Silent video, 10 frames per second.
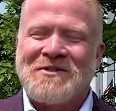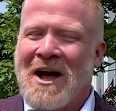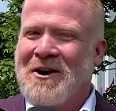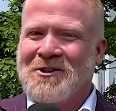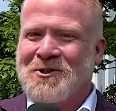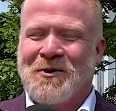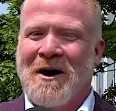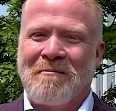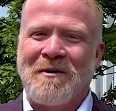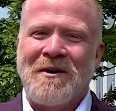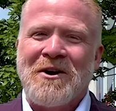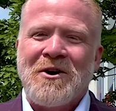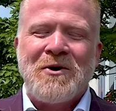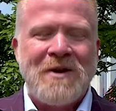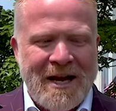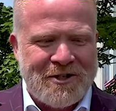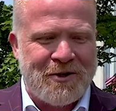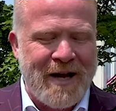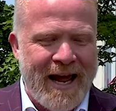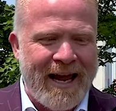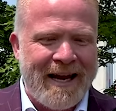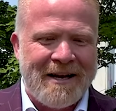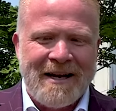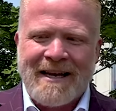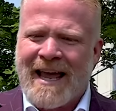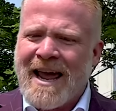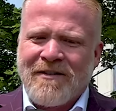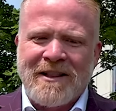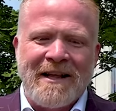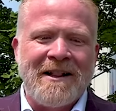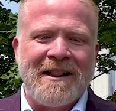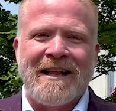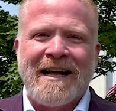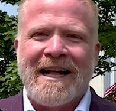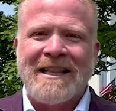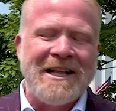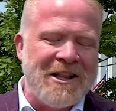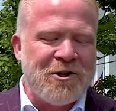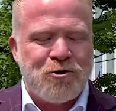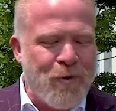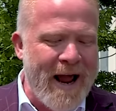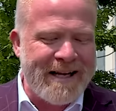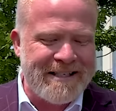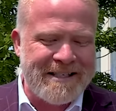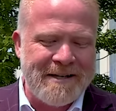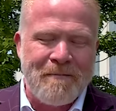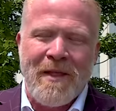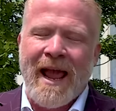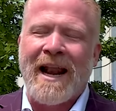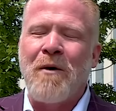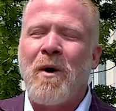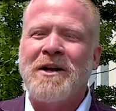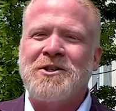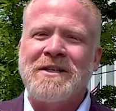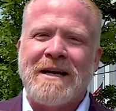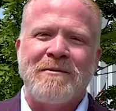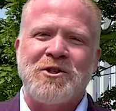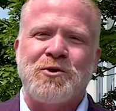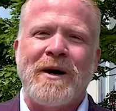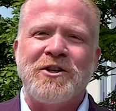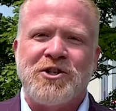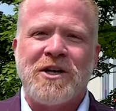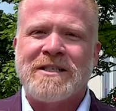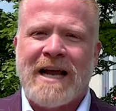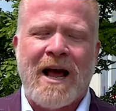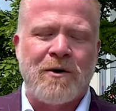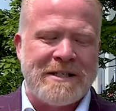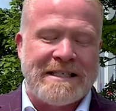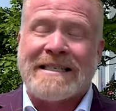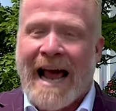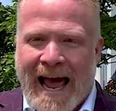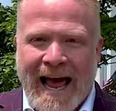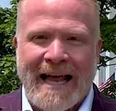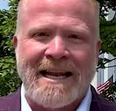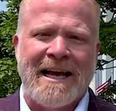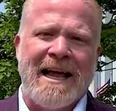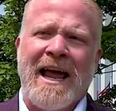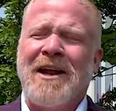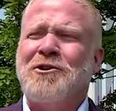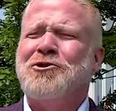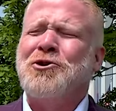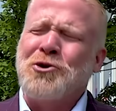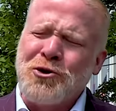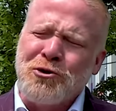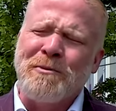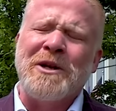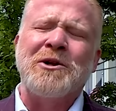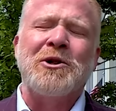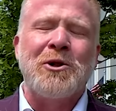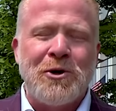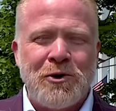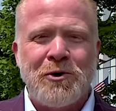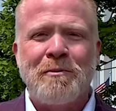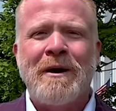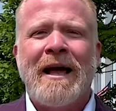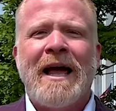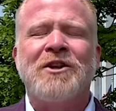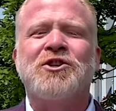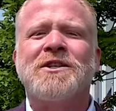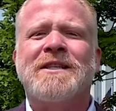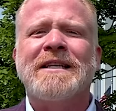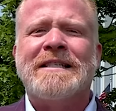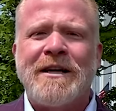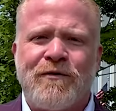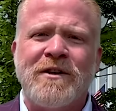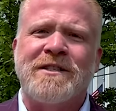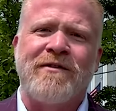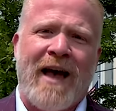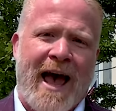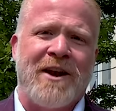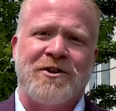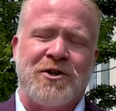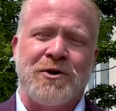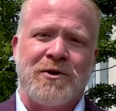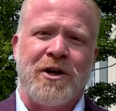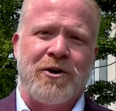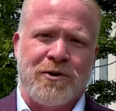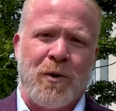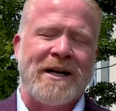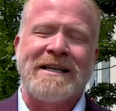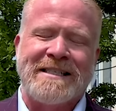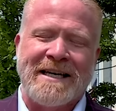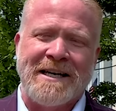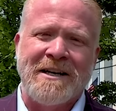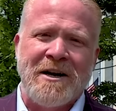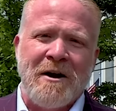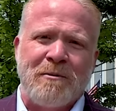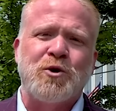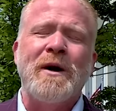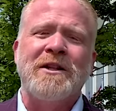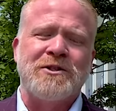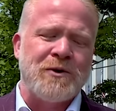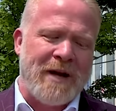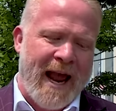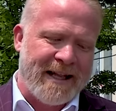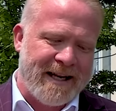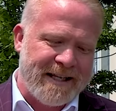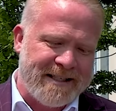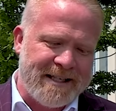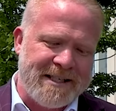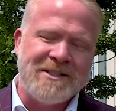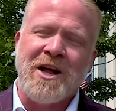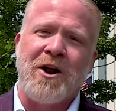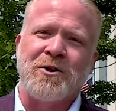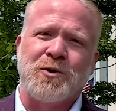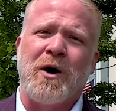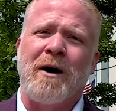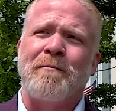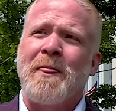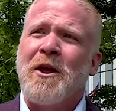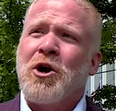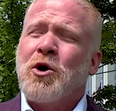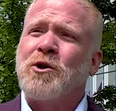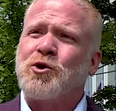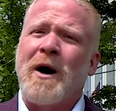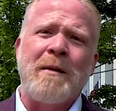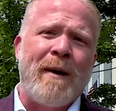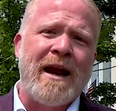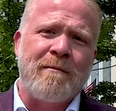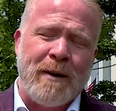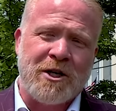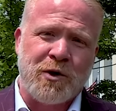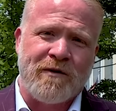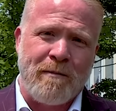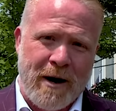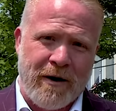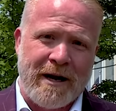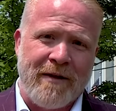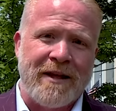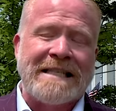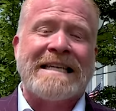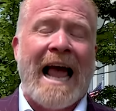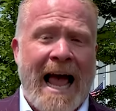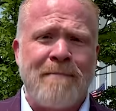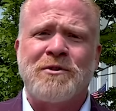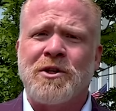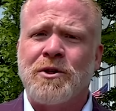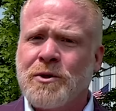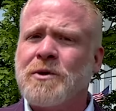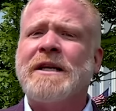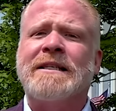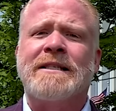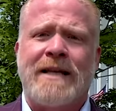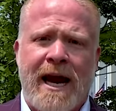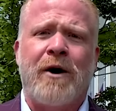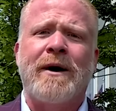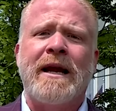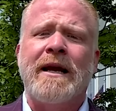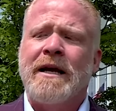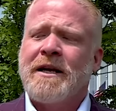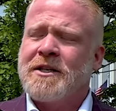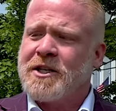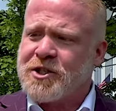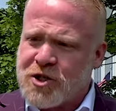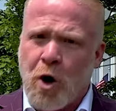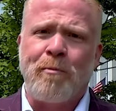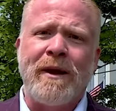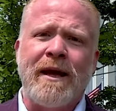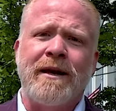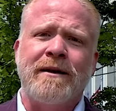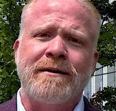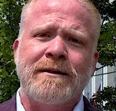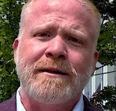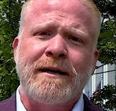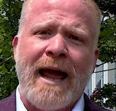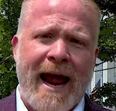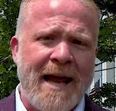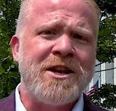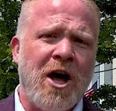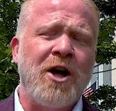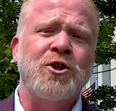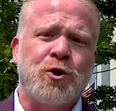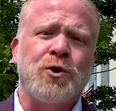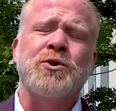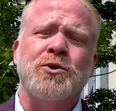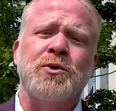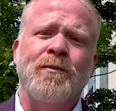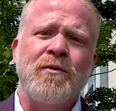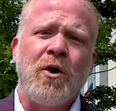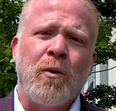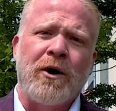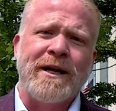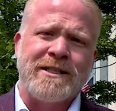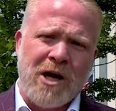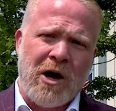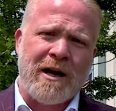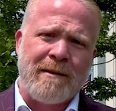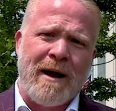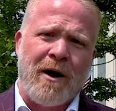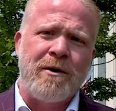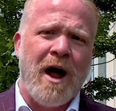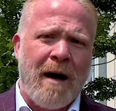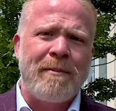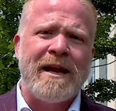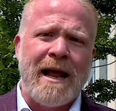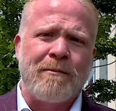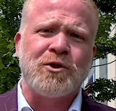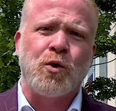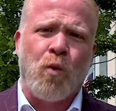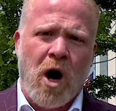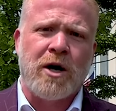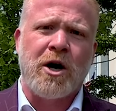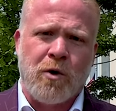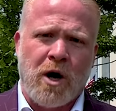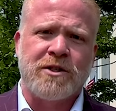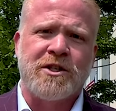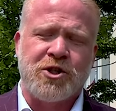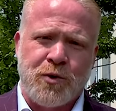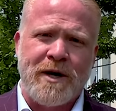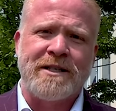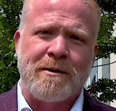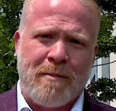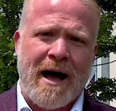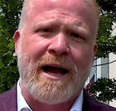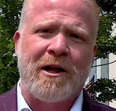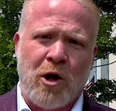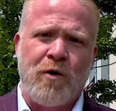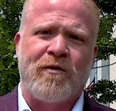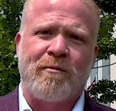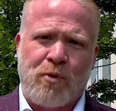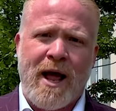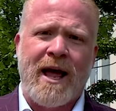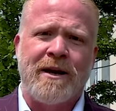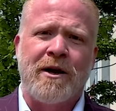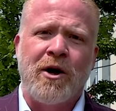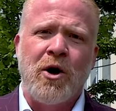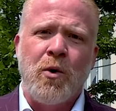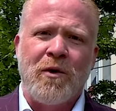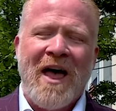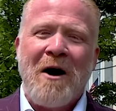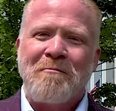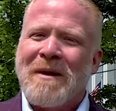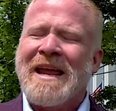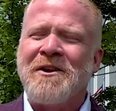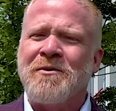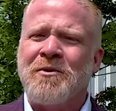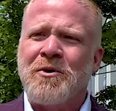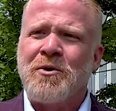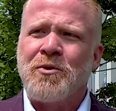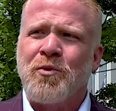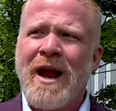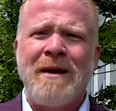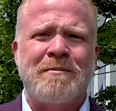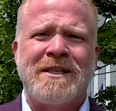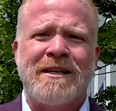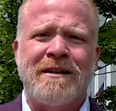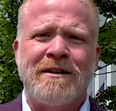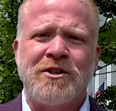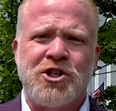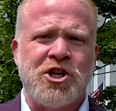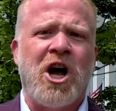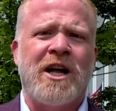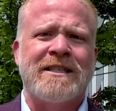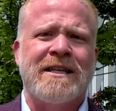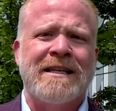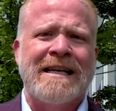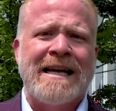of Donald Trump, who yesterday gave a little, a little address, and I want to demonstrate just how sad and doom and gloom and just the difference of attitude that you're witnessing between the two candidates. This is Donald Trump, who's trying to paint a picture of America that is absolutely scary, dystopian, and untrue, where he's talking about not being able to walk across the street to buy a loaf of bread without being raped, shot,